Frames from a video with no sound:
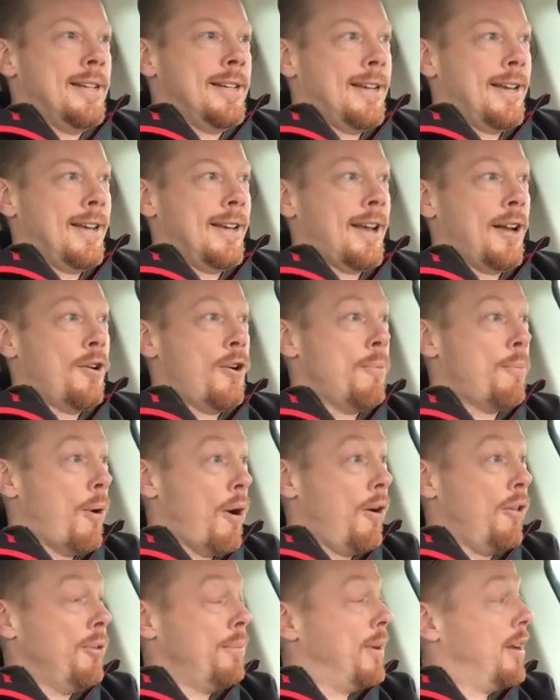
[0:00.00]
And I hope
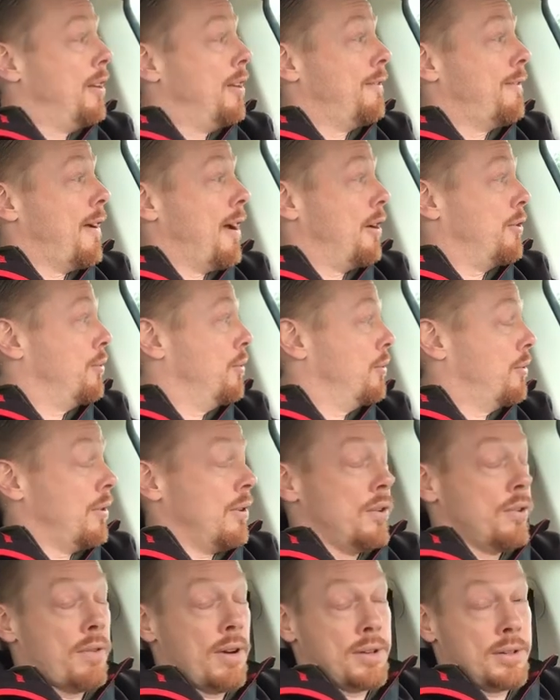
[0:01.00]
all the manufacturers
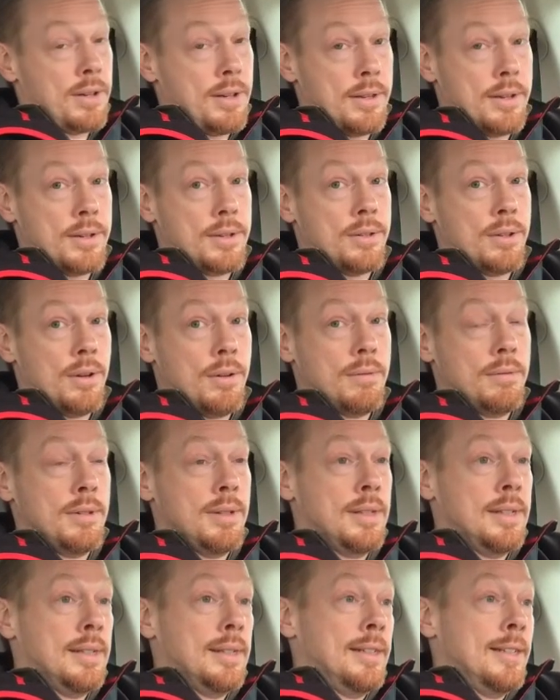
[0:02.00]
are addressing this
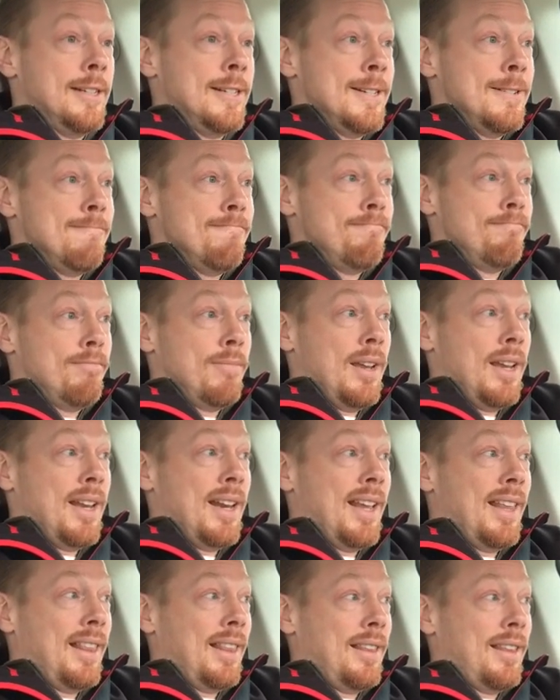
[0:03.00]
soon.
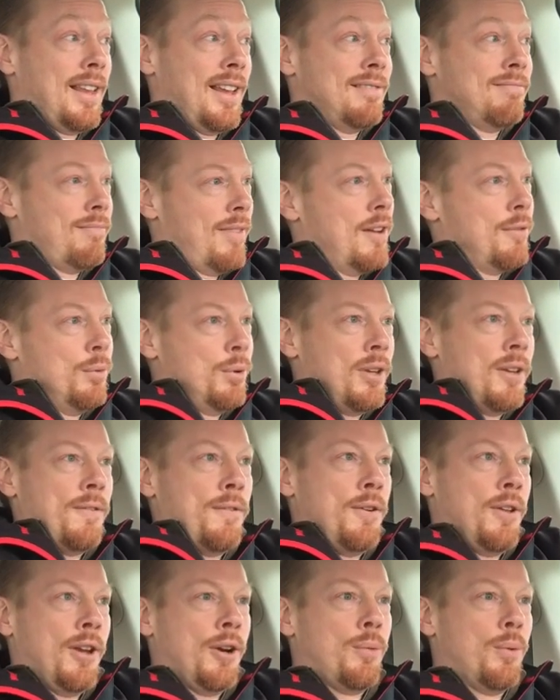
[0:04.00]
And I really
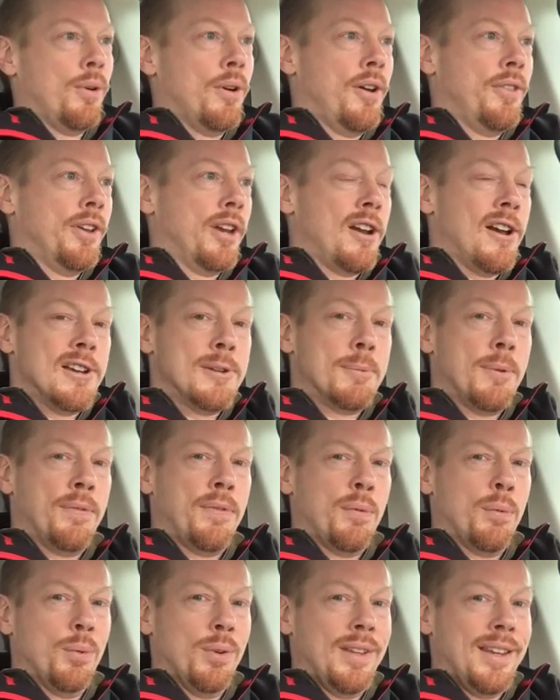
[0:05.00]
feel like we're on the cusp
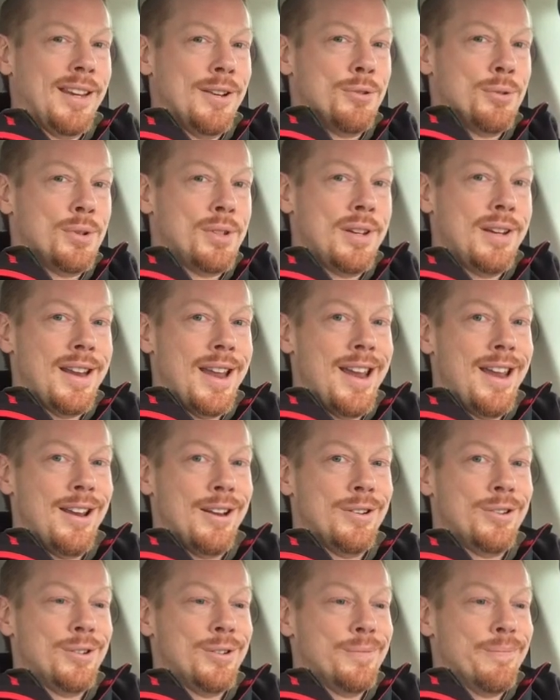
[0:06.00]
of a really interesting
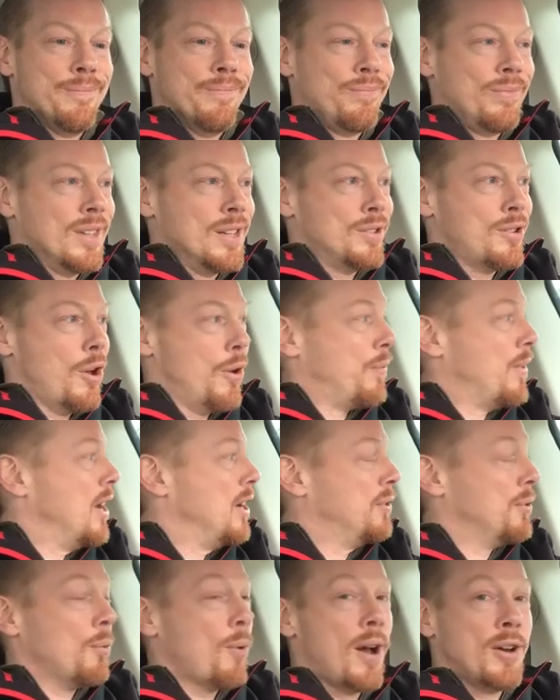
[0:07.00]
age. So
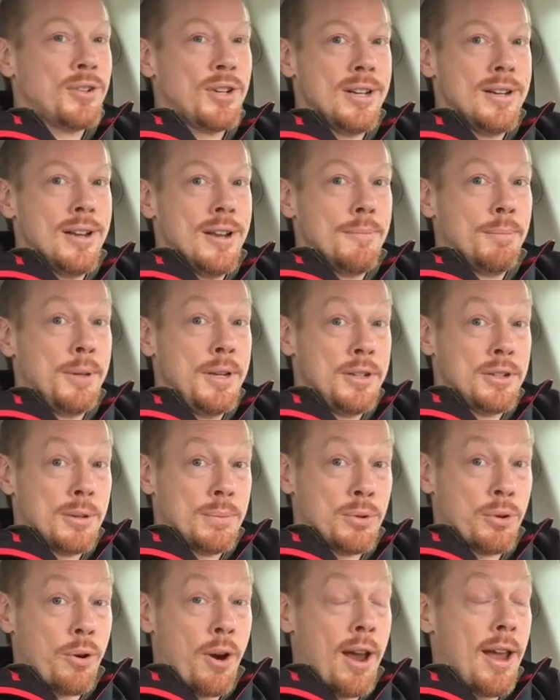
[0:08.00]
thanks for watching. Please
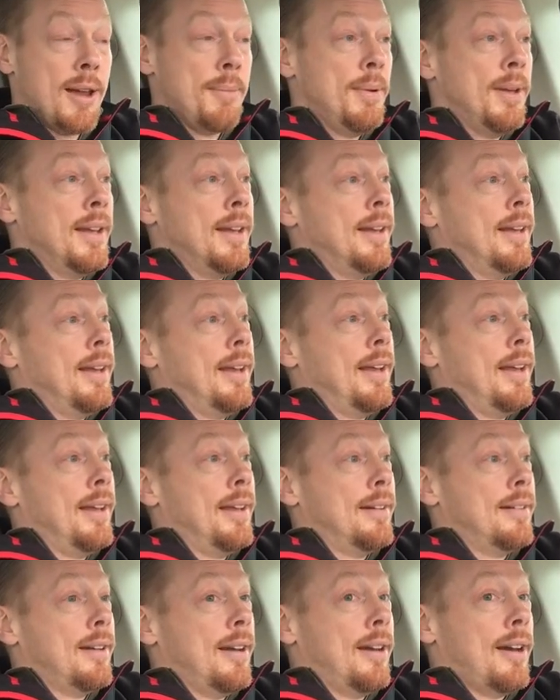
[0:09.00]
subscribe,
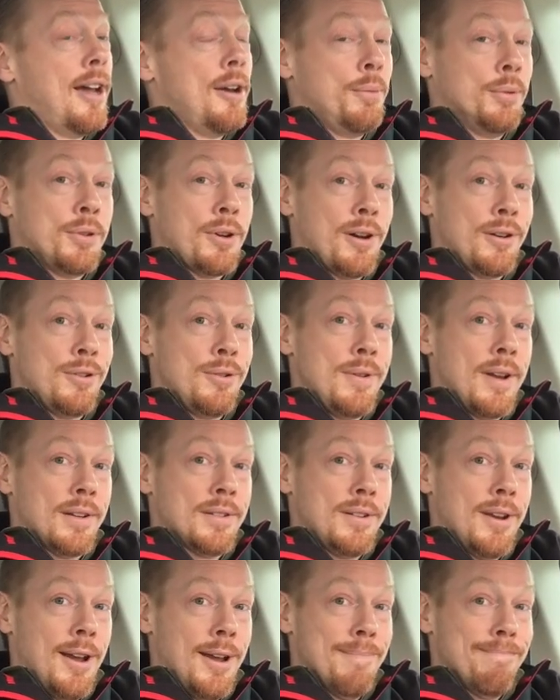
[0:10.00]
and I will talk to you
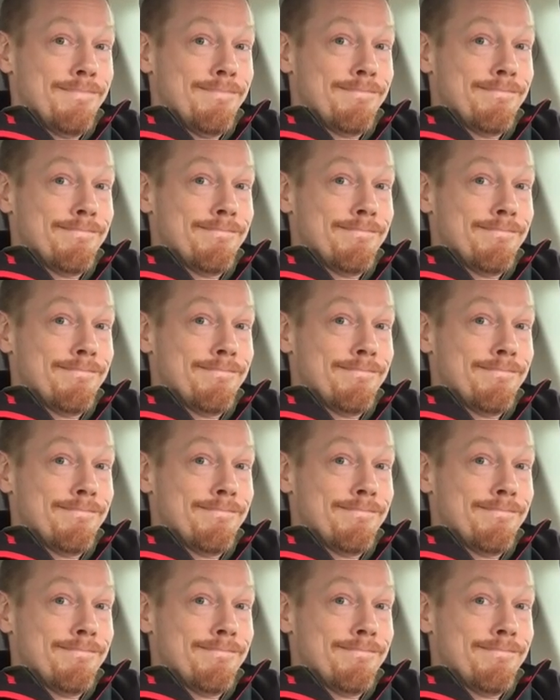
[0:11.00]
next time.